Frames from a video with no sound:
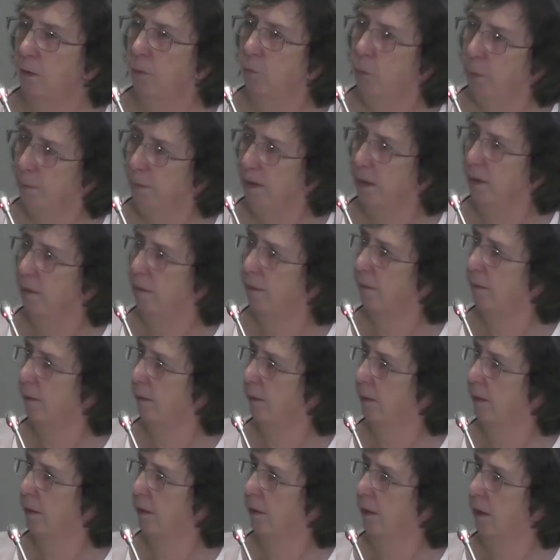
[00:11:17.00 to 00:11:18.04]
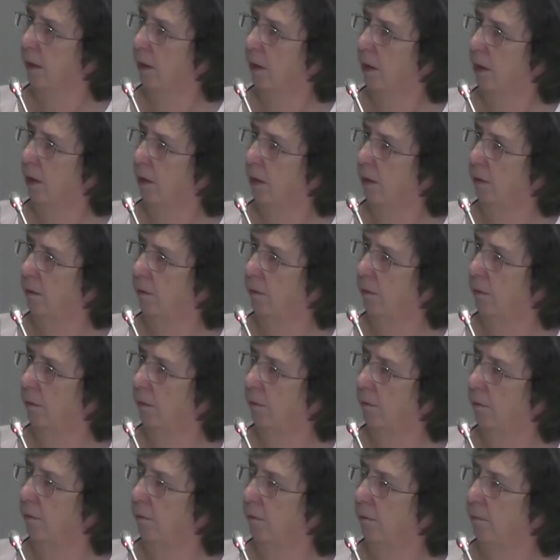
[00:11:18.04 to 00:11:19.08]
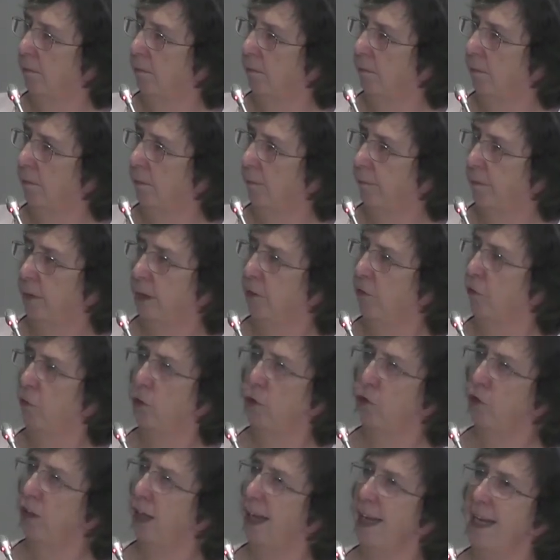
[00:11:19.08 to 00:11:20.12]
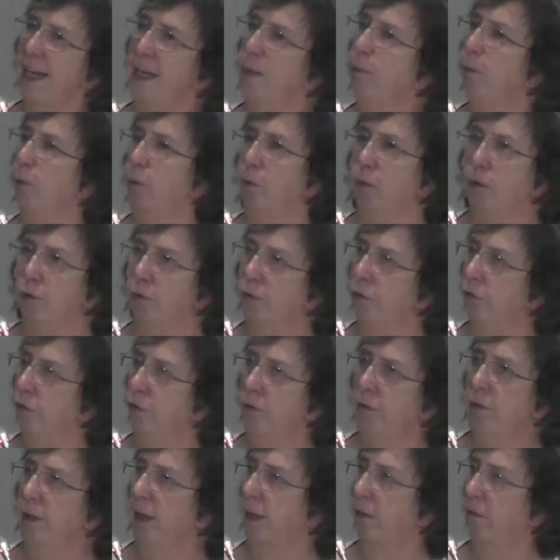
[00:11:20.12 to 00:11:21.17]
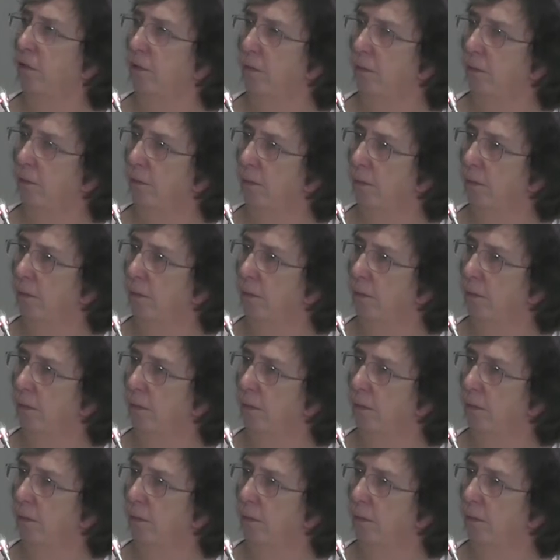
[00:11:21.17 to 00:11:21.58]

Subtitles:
women are not able to do that.